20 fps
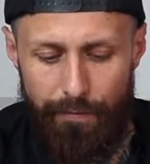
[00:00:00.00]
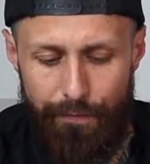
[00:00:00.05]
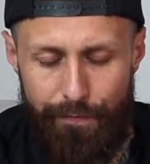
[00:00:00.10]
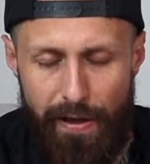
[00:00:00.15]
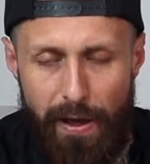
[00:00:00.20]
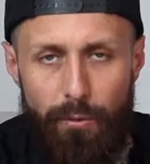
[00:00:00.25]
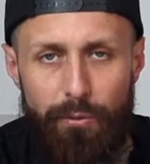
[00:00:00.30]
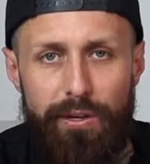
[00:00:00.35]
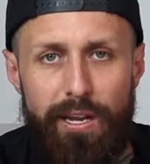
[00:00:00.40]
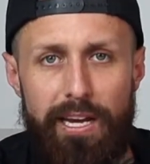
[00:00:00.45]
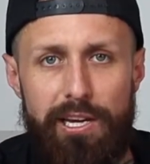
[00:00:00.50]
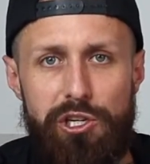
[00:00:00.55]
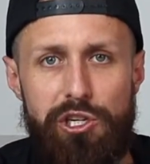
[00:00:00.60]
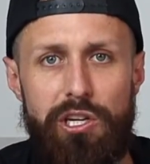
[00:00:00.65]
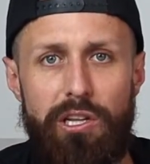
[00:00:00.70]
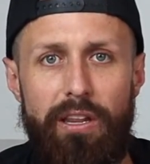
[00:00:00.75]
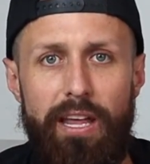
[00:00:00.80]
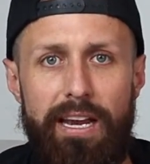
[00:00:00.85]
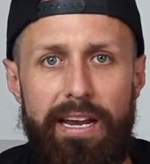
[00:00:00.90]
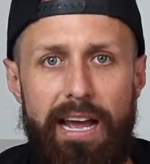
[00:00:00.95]

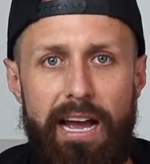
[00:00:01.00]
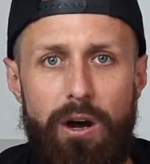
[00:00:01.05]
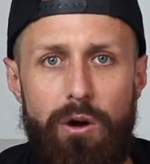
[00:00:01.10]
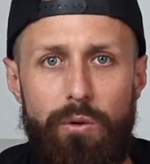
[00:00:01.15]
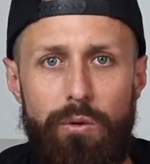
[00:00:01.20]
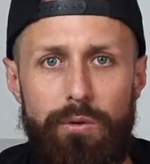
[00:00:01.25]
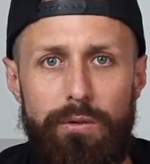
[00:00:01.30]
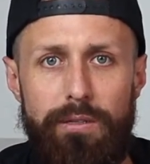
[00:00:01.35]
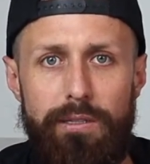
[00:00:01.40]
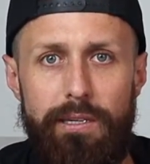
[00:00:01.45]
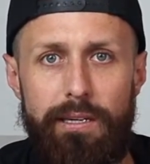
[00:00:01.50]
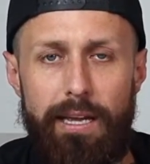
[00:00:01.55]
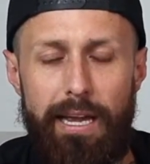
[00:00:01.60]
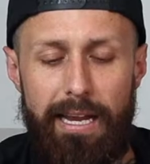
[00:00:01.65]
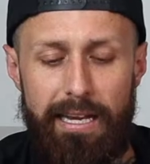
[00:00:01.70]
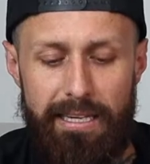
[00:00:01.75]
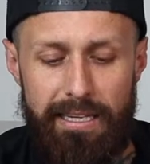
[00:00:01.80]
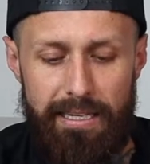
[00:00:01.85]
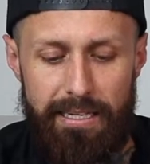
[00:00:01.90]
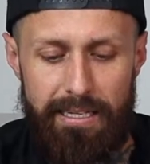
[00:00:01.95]
foundation laid out
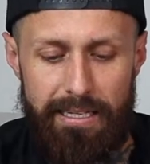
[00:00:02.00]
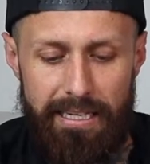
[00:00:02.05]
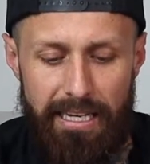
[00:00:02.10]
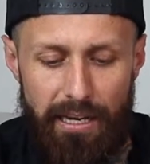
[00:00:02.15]
and